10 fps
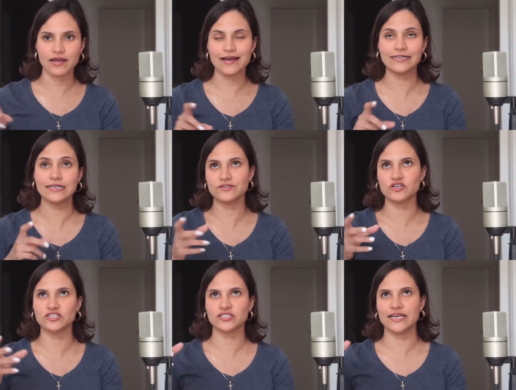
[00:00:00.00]
and it
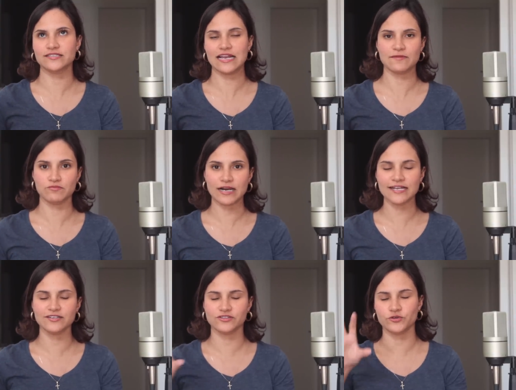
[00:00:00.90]
literally tastes like
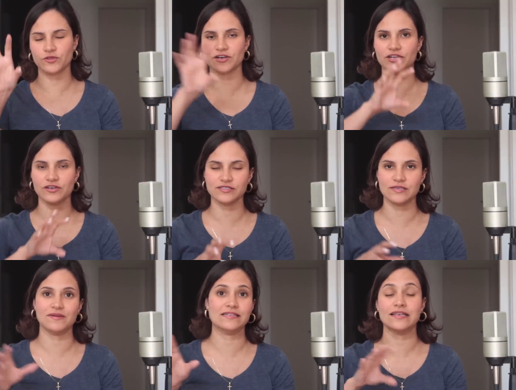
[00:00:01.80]
bread, so there you can see,
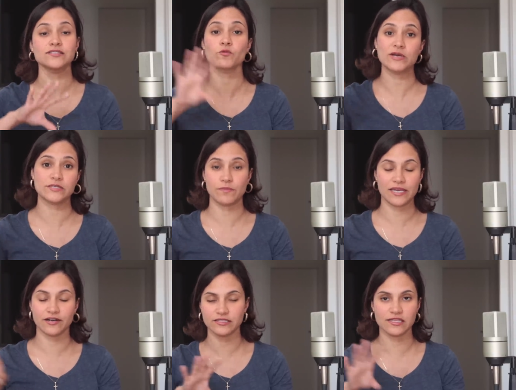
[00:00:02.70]
but that's a wheat
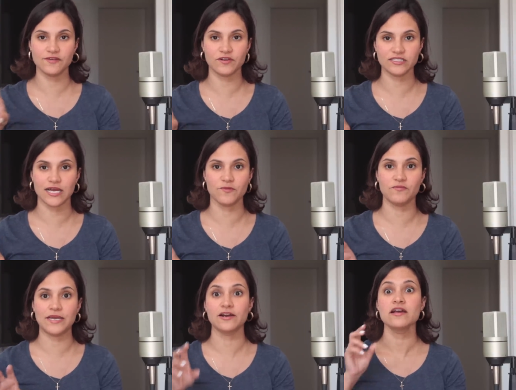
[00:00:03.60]
beer, it's a different type of
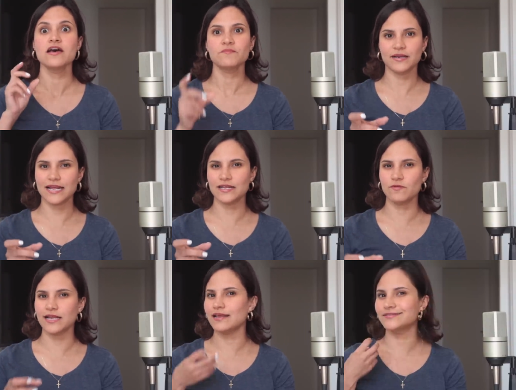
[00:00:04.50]
beer. But
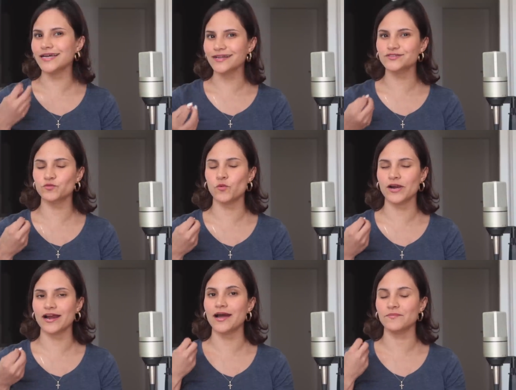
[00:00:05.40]
anyway, like that's
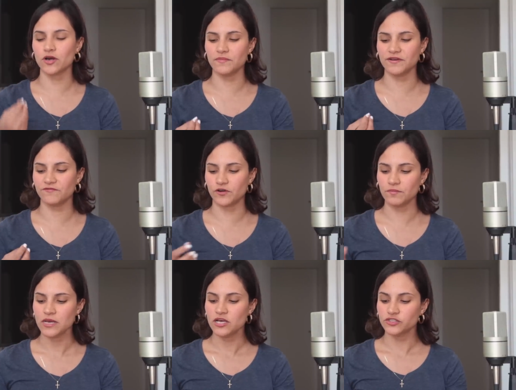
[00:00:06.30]
where I'm coming from.
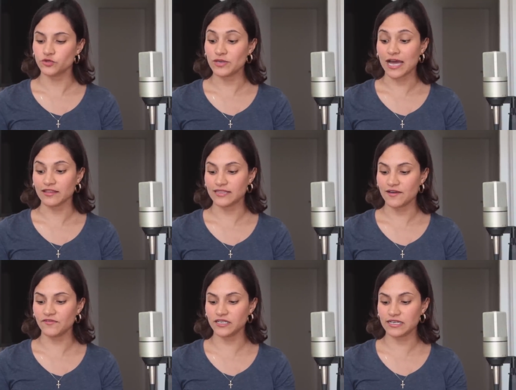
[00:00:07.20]
So yeah,
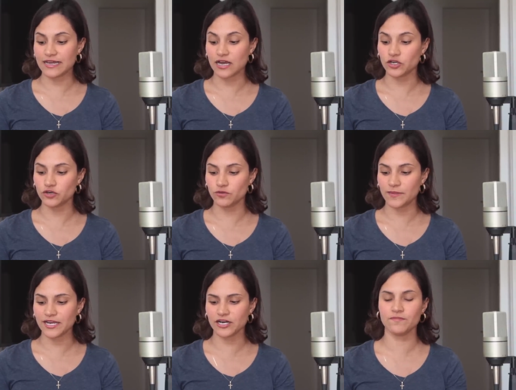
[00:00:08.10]
definitely a good
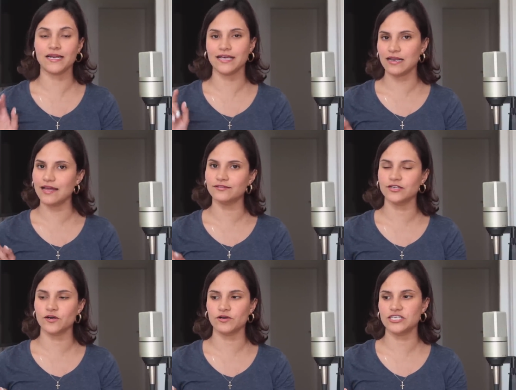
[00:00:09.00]
beer, but I like
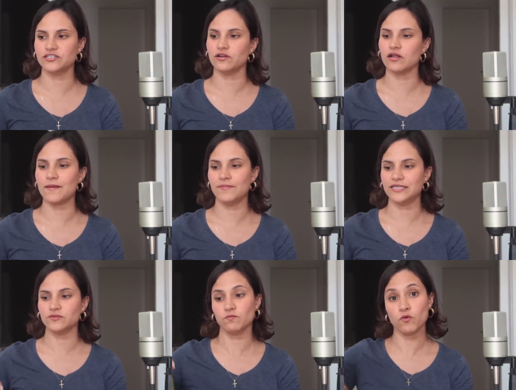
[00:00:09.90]
the original a
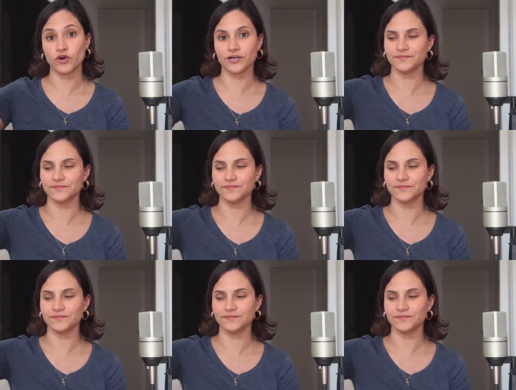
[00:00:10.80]
bit more.